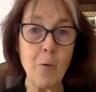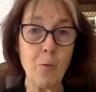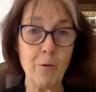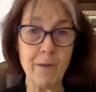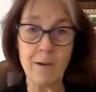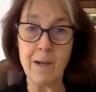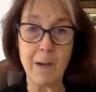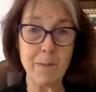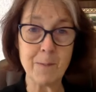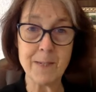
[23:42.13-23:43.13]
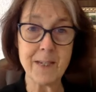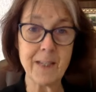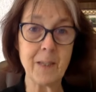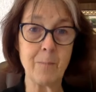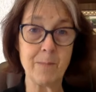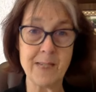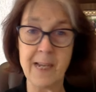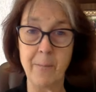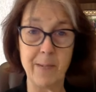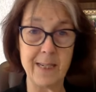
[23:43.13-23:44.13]
We're very optimistic the
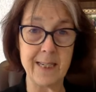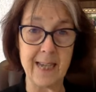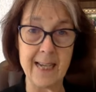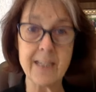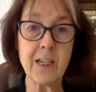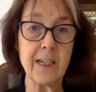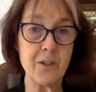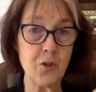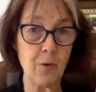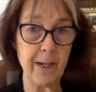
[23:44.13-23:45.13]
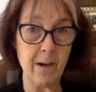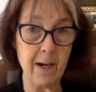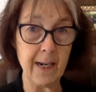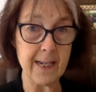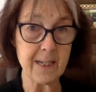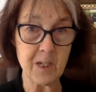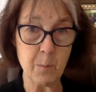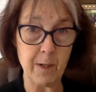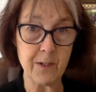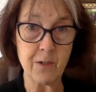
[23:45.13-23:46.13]
state PTA is going to join on as a
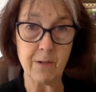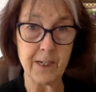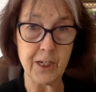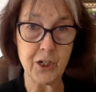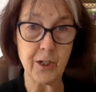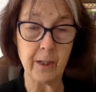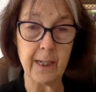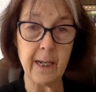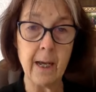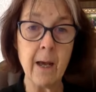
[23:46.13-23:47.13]
sponsor additionally.